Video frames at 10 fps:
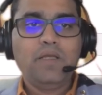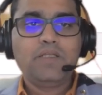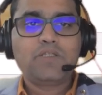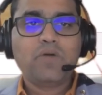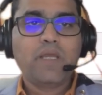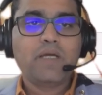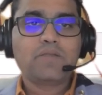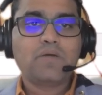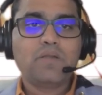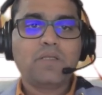It's showing
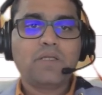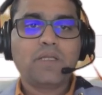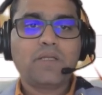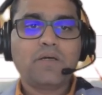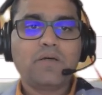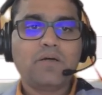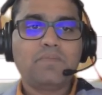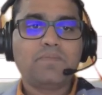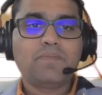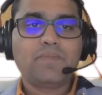us all the
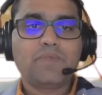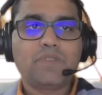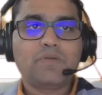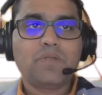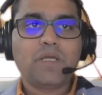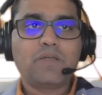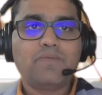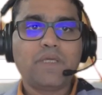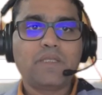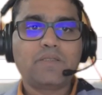data so
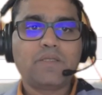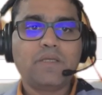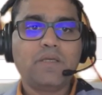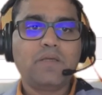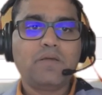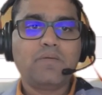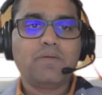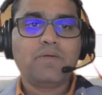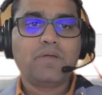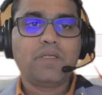that we can see
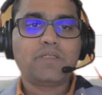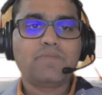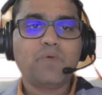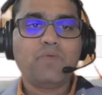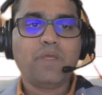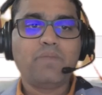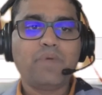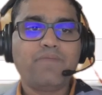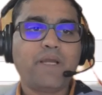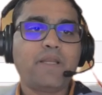it's moving
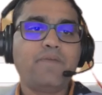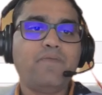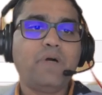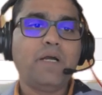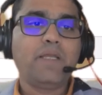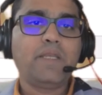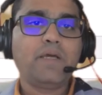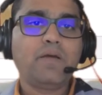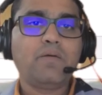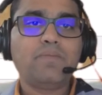perfectly fine
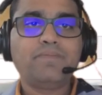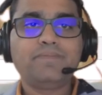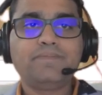now.